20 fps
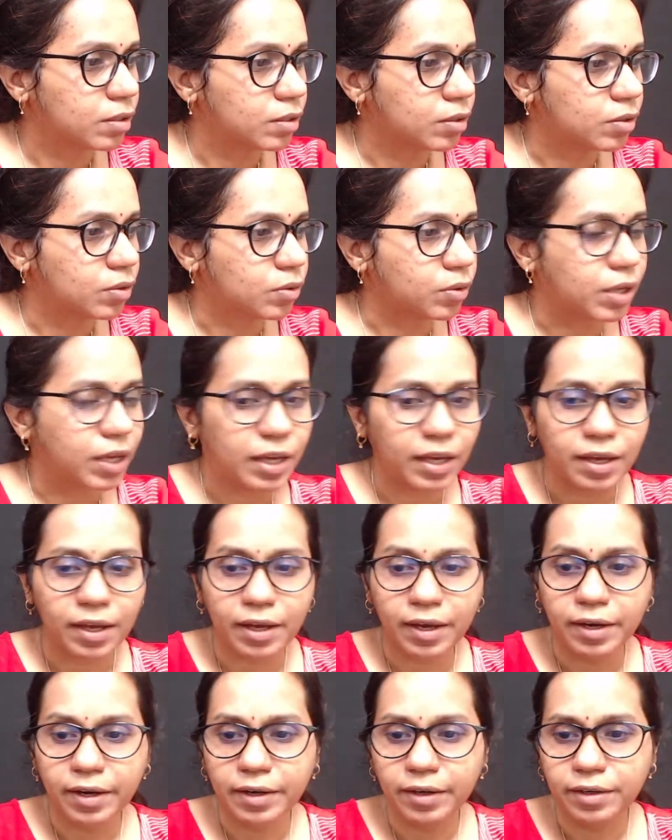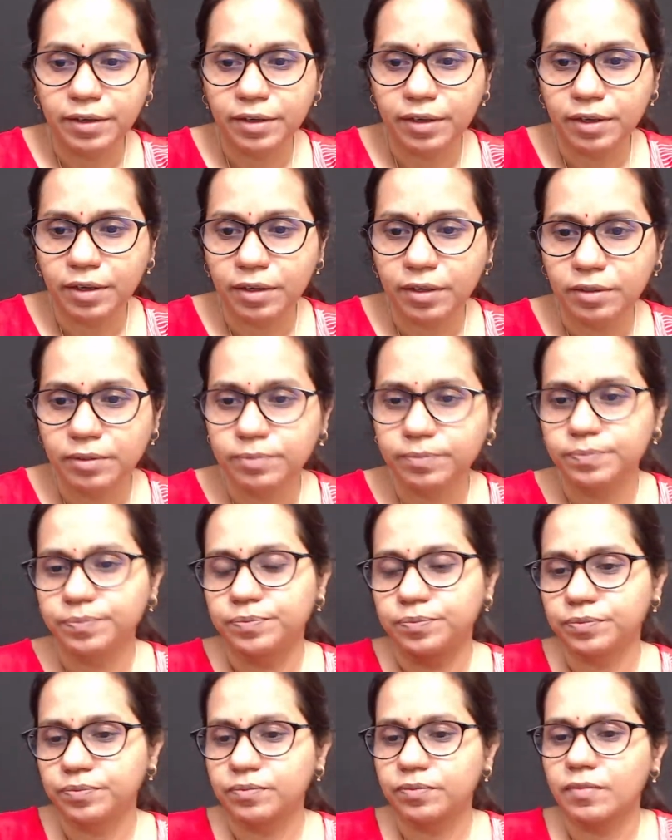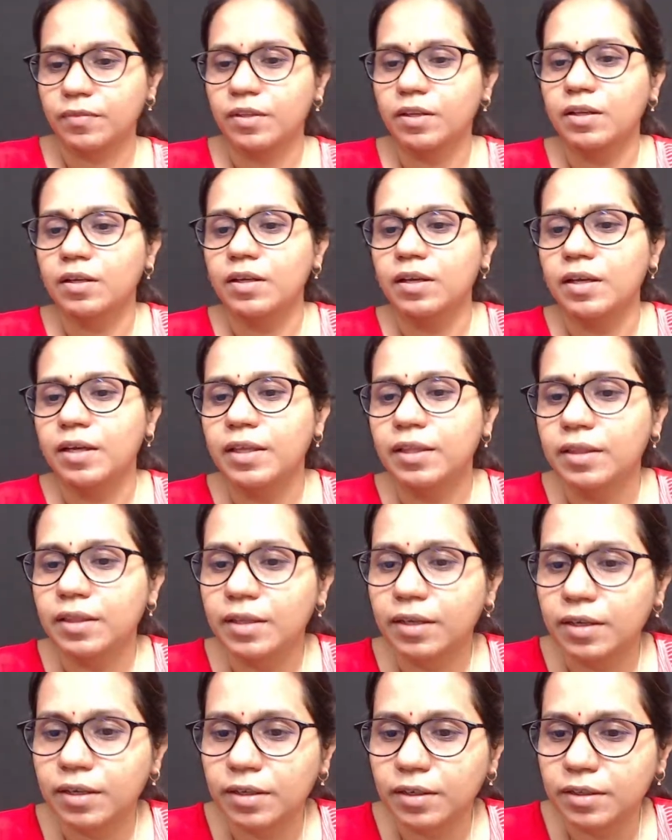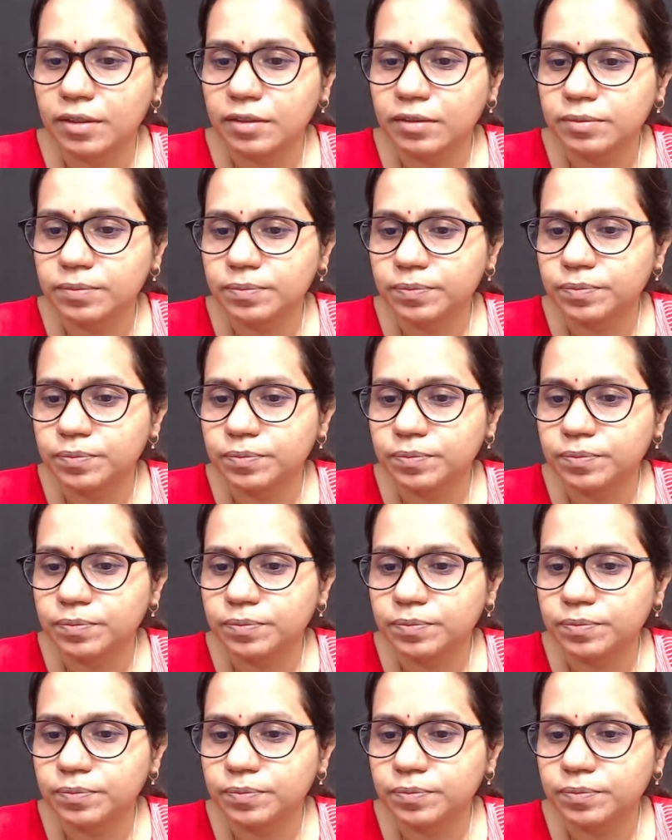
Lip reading: Okay, and in the